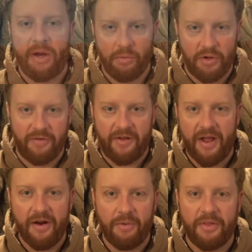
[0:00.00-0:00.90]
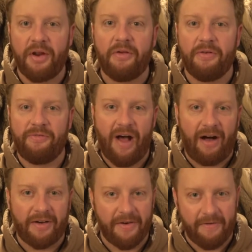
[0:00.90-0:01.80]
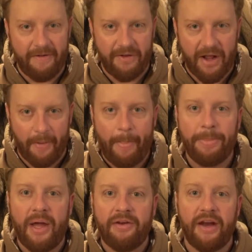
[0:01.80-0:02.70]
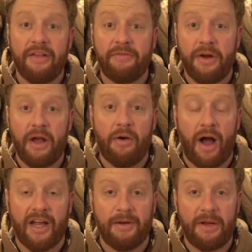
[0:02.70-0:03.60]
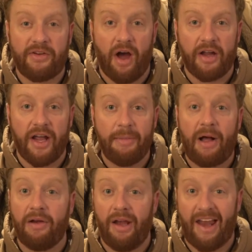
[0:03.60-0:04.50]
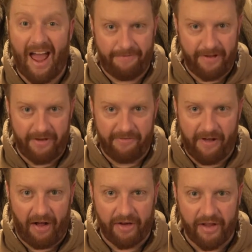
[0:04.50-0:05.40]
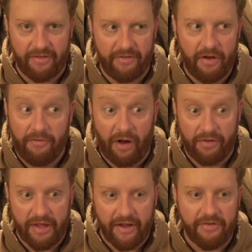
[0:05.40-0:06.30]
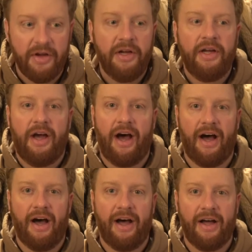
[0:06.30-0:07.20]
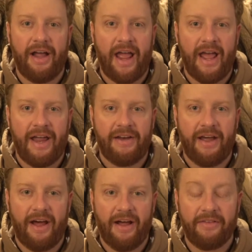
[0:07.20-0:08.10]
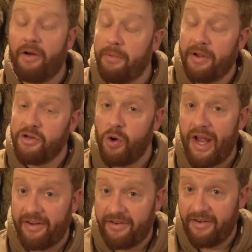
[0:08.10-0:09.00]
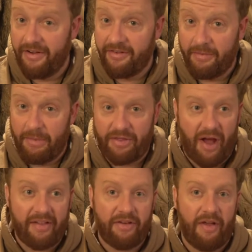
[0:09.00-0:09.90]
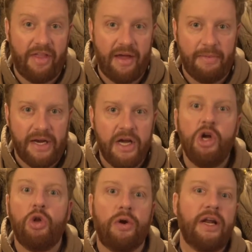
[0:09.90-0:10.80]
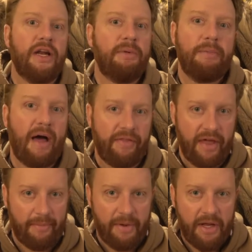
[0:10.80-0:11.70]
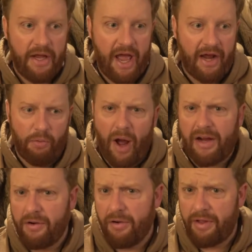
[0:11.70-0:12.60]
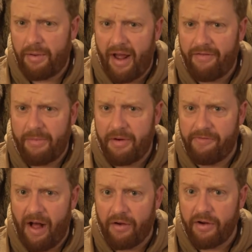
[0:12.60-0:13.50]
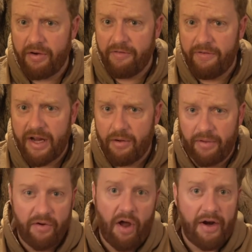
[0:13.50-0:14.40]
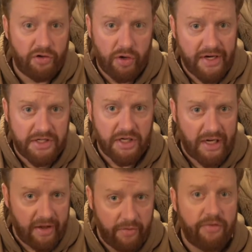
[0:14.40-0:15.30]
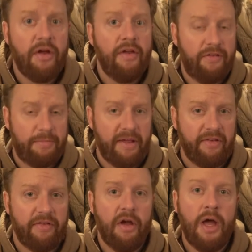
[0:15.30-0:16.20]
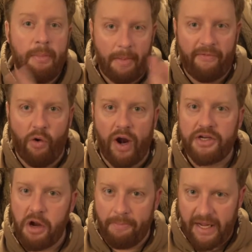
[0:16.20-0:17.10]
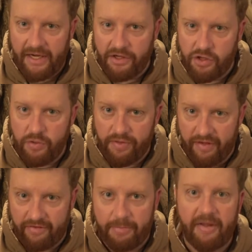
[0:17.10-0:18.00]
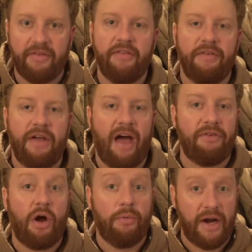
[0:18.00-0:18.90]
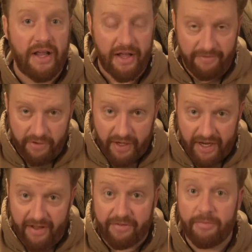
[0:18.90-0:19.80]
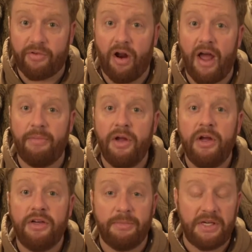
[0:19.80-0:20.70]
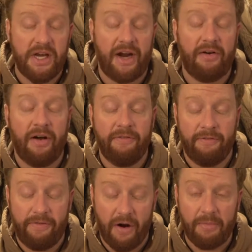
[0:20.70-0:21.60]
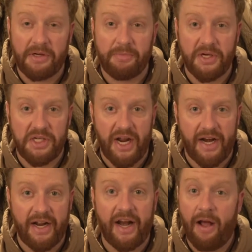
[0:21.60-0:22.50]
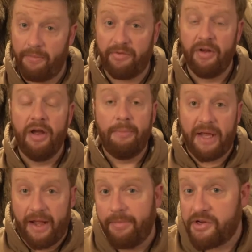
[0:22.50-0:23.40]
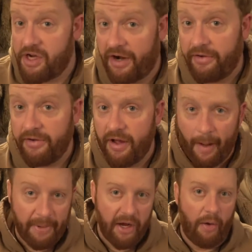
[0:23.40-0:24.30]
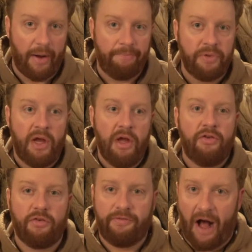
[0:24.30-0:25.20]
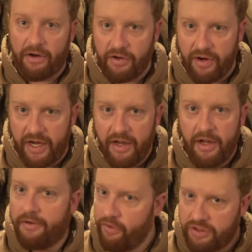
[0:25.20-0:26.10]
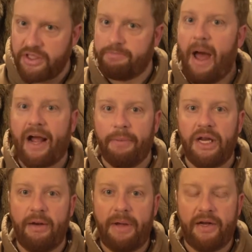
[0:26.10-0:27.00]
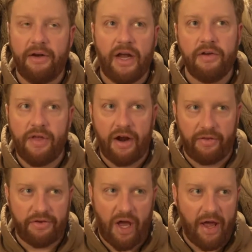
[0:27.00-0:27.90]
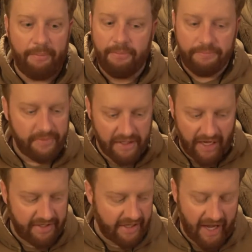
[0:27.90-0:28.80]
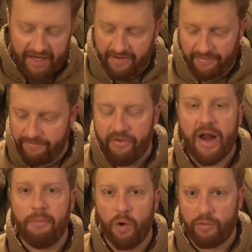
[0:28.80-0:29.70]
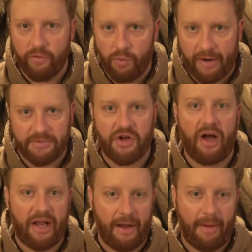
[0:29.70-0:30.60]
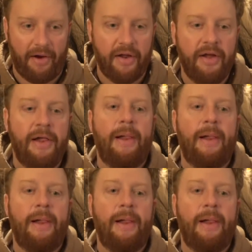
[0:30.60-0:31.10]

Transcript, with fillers: Ben Woodruff here with another falconry video. Today's video, I'm going to be talking about laughing falcons, of all things. Uh, and uh, it's going to be enjoy it. Uh, some of my thoughts on them and learning a little bit about them and why on earth I would have them in a falconry video when they're not a traditionally used species. But before I jump into this species, if you haven't already, if you could hit subscribe to my channel, I very much appreciate it. It helps me keep this channel up and going. So falconry, first let's back up a little bit. I do that all the time. I'd like to kind of give a framework for what I'm talking about.